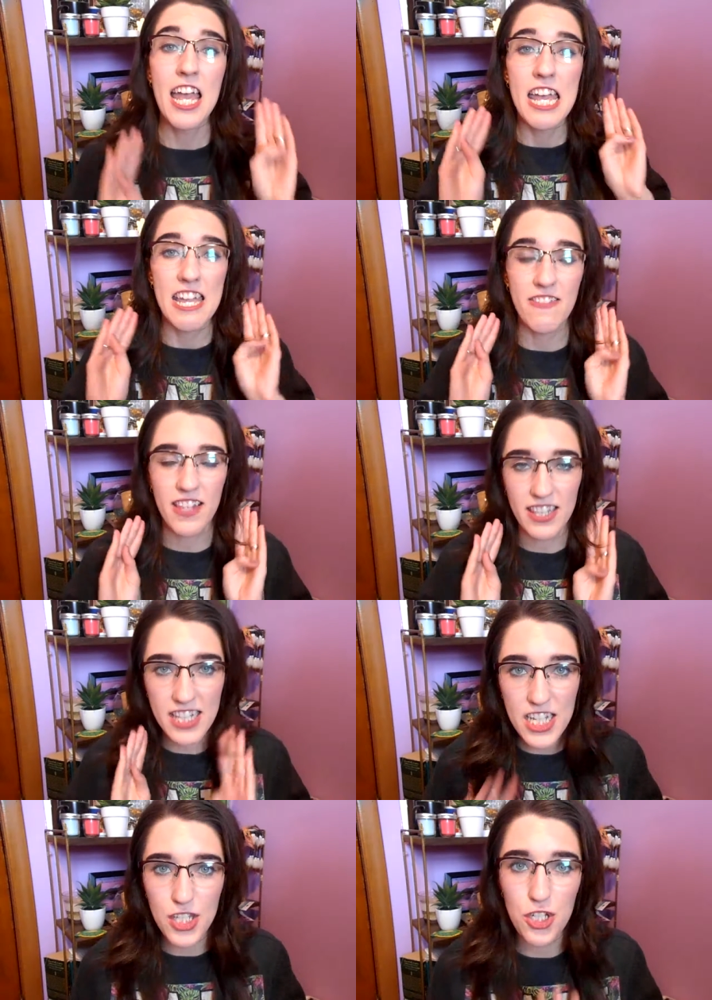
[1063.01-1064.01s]
If the
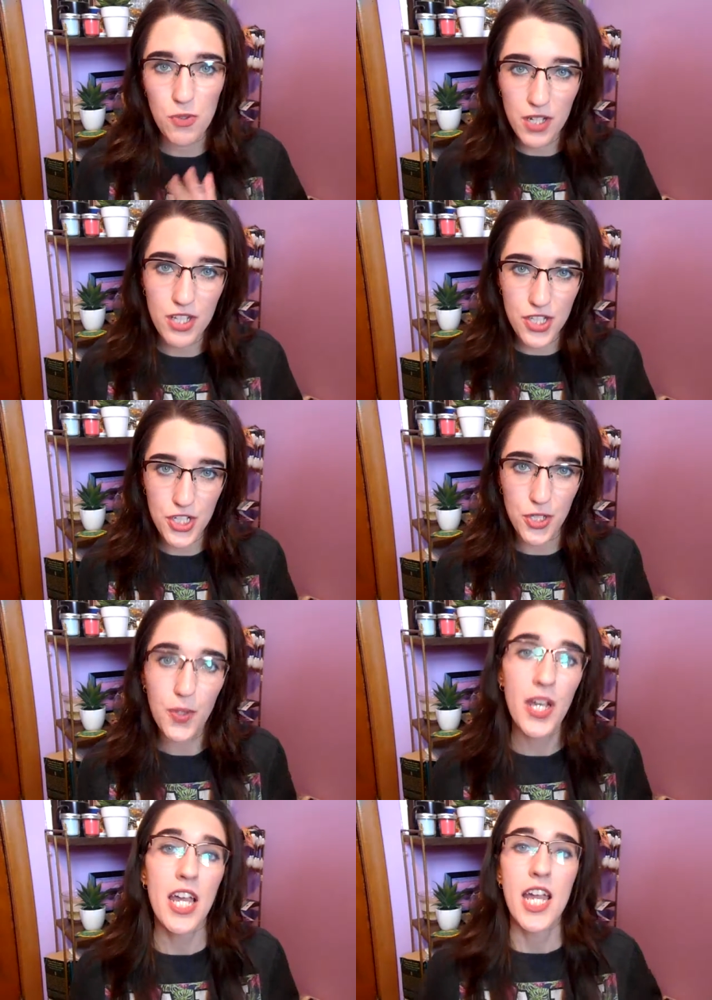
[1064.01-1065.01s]
least you can
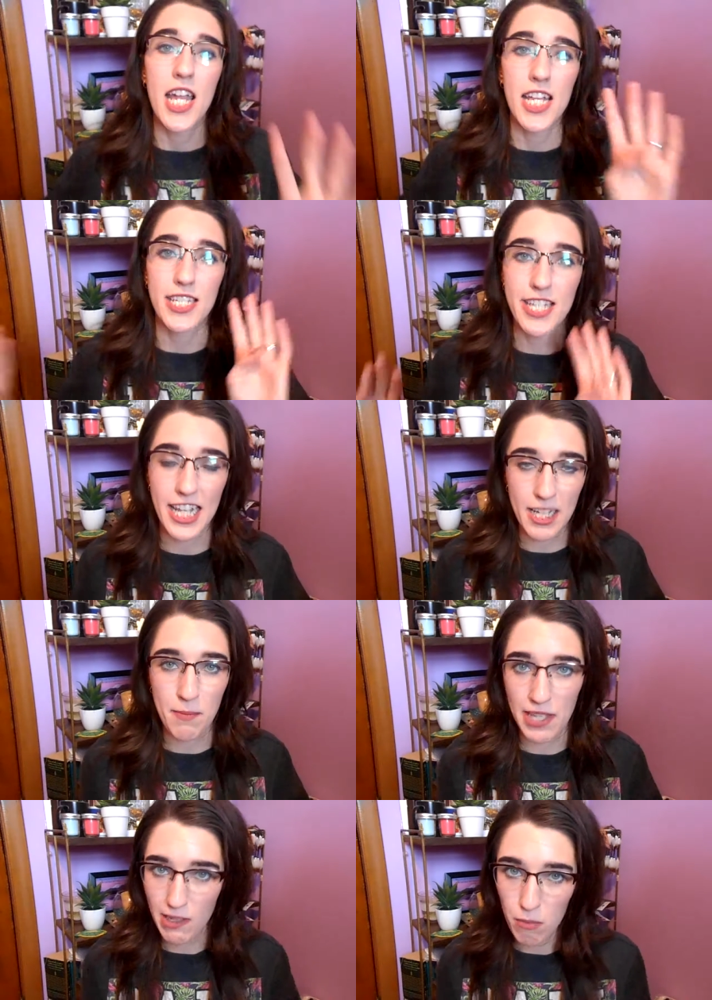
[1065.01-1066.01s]
do is take a
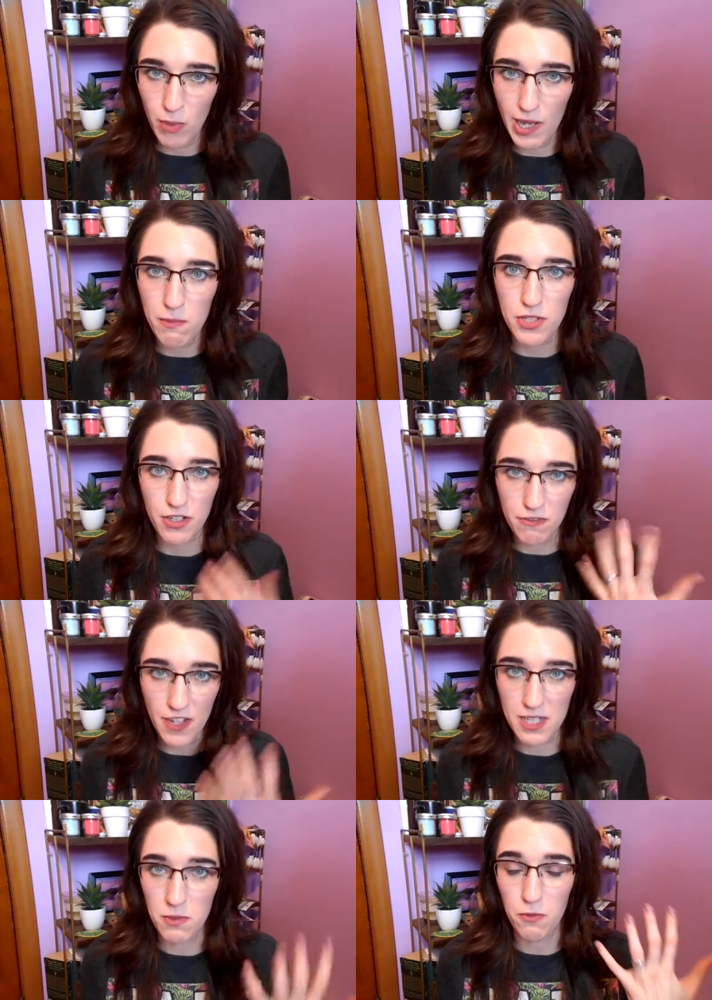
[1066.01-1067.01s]
makeup wipe to your
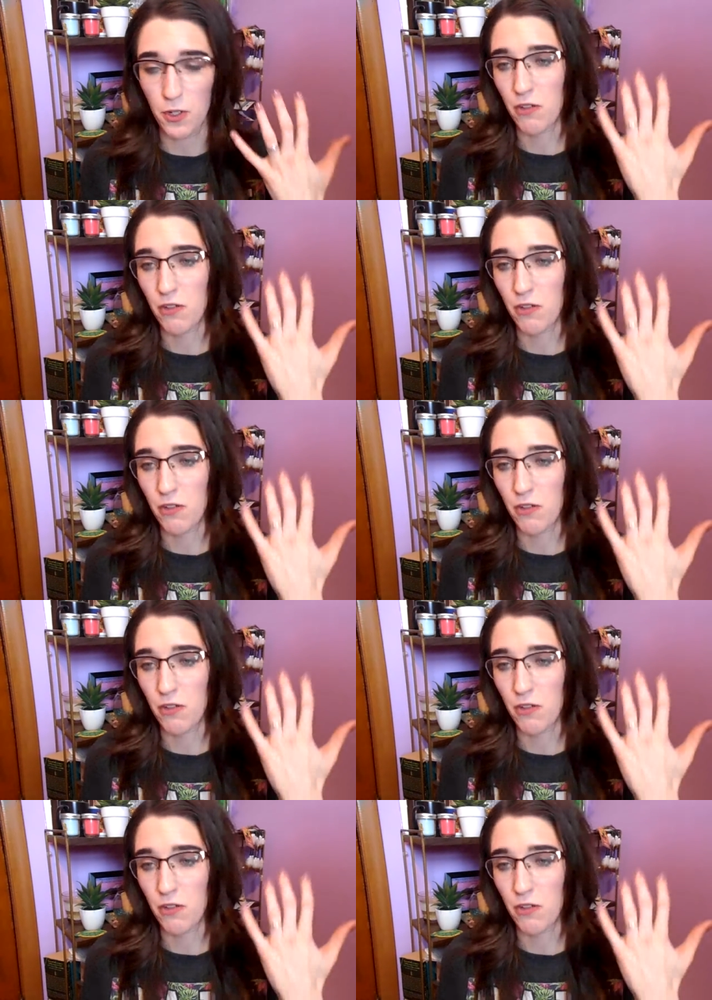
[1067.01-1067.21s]
face before you